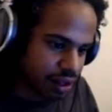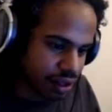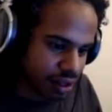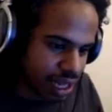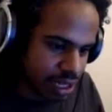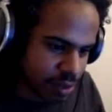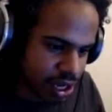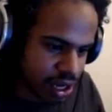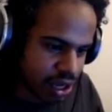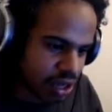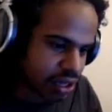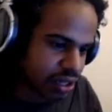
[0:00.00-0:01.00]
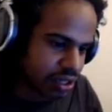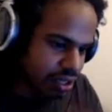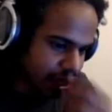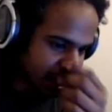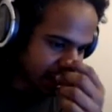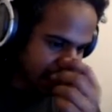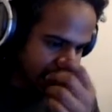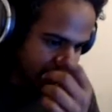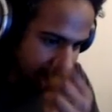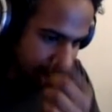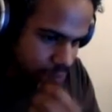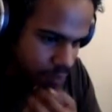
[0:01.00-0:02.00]
That's because
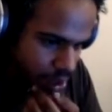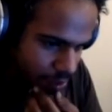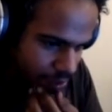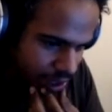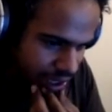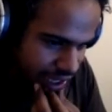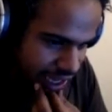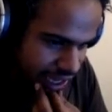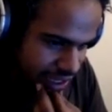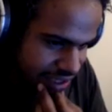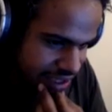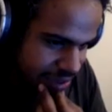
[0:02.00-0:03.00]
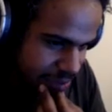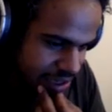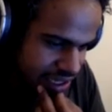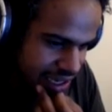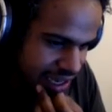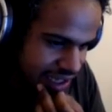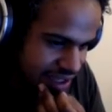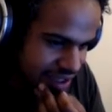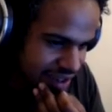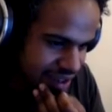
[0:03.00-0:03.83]
he probably can't see my text.